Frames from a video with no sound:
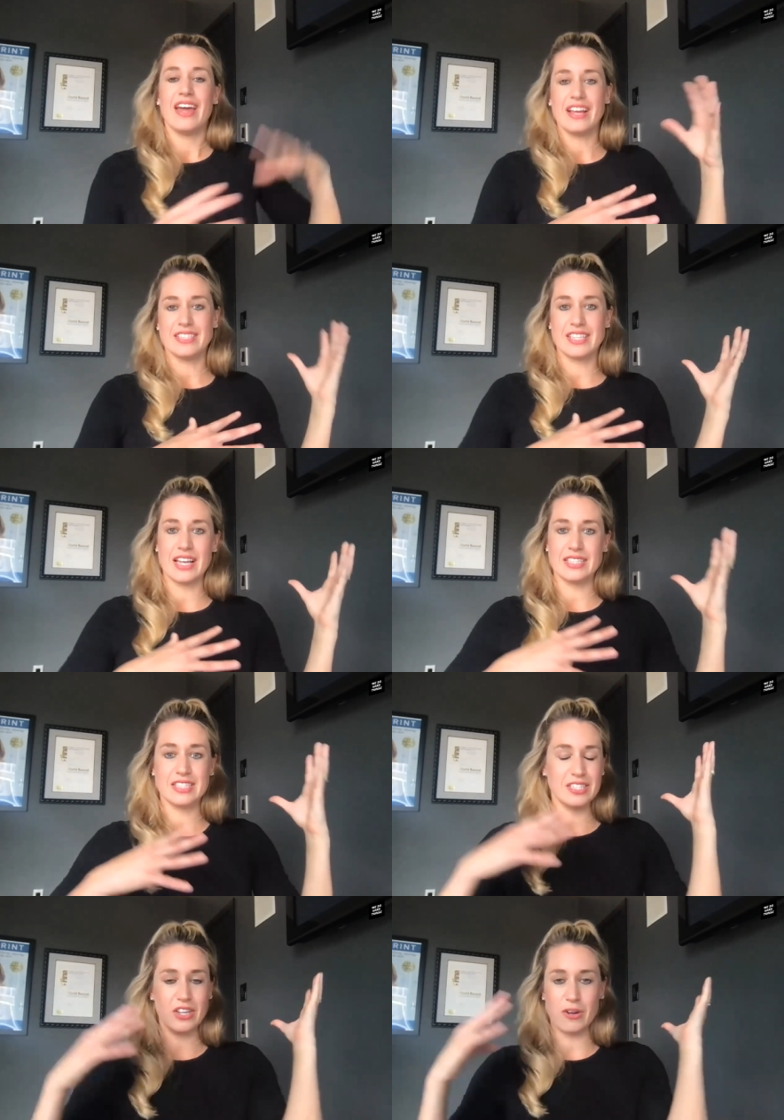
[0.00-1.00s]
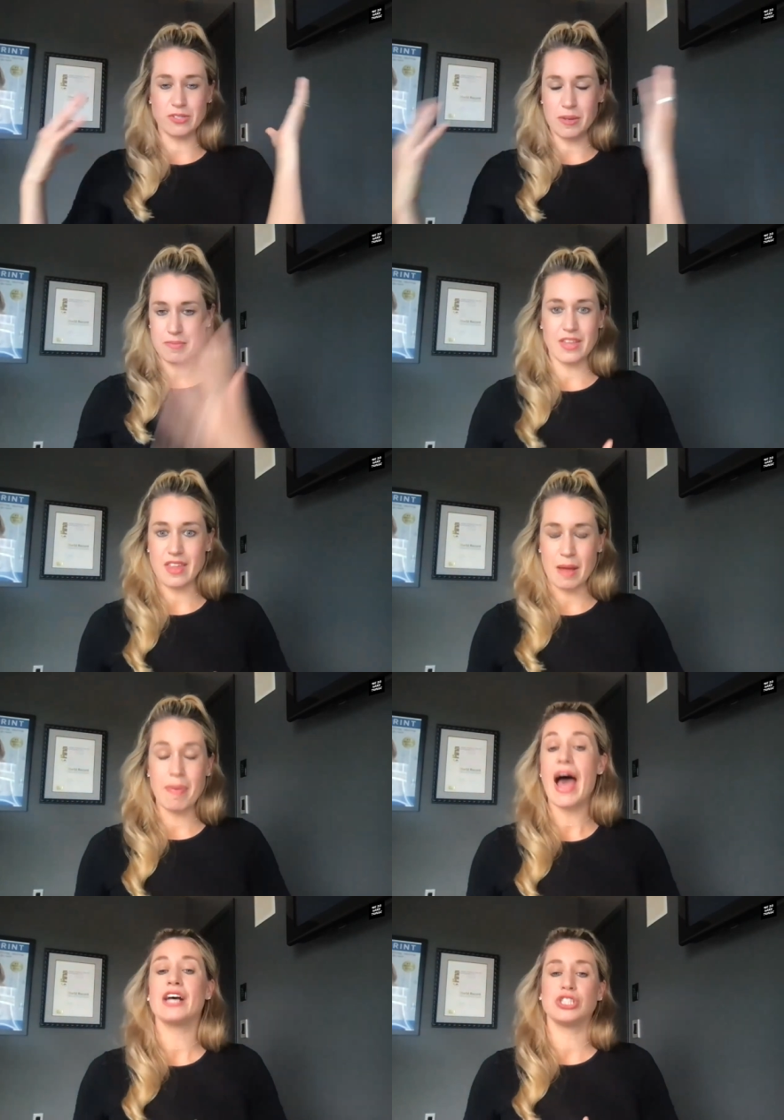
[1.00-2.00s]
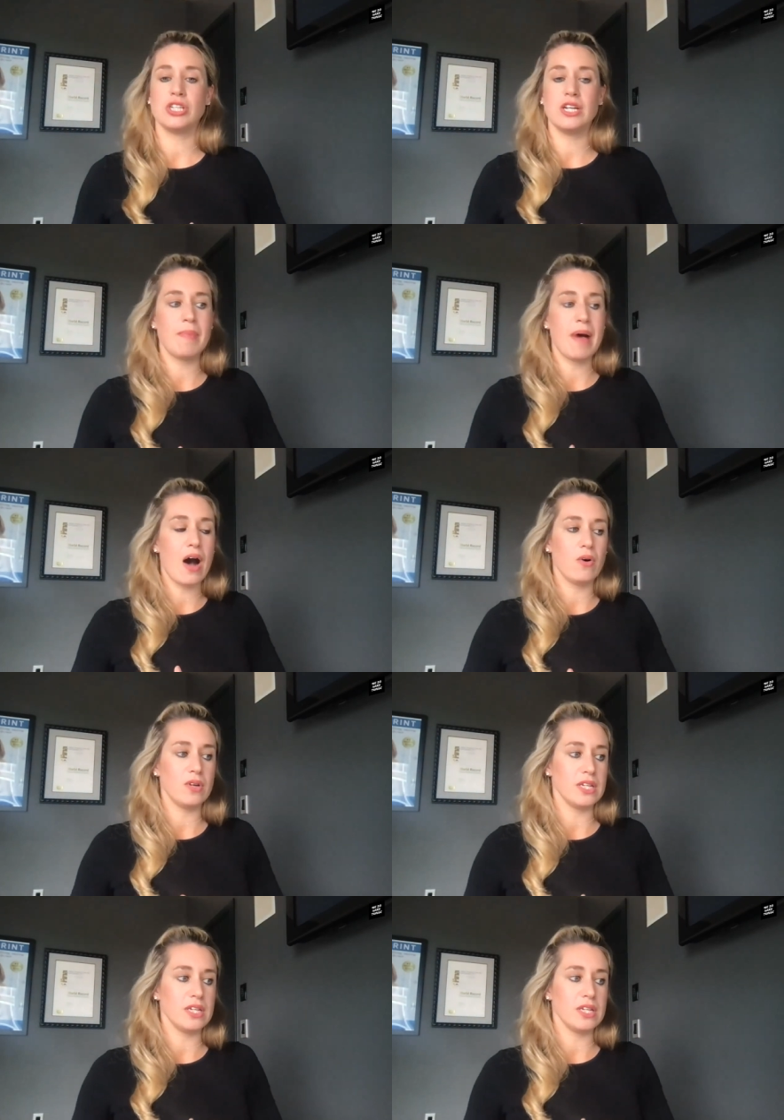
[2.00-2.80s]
It's it's you know something that I'm passionate about.